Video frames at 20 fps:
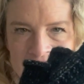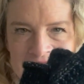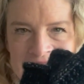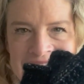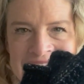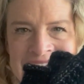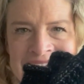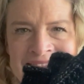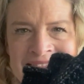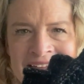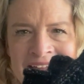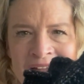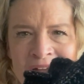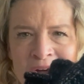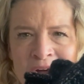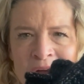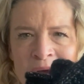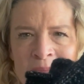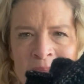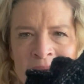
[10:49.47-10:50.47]
and they
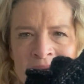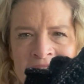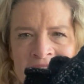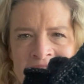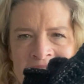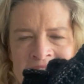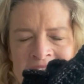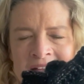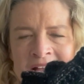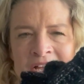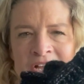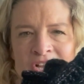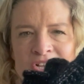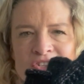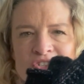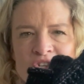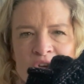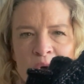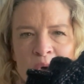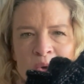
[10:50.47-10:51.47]
are by
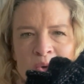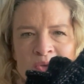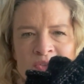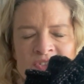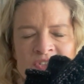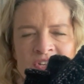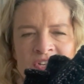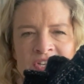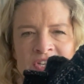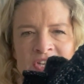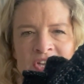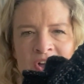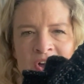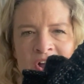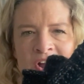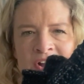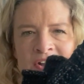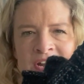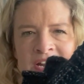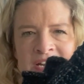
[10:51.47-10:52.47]
Tolt Yarn.